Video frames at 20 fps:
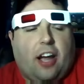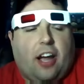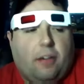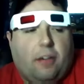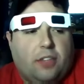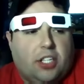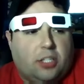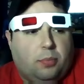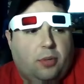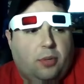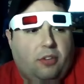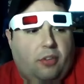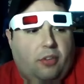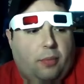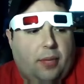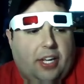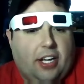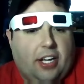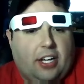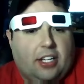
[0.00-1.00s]
of this movie
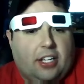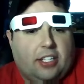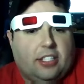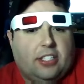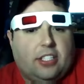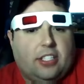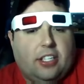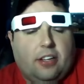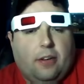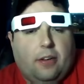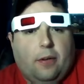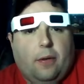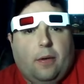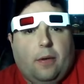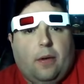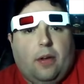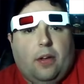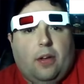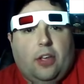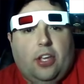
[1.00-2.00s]
because,
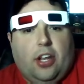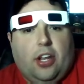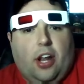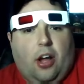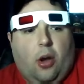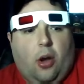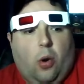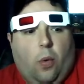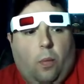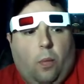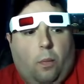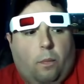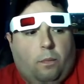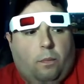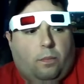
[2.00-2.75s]
you know,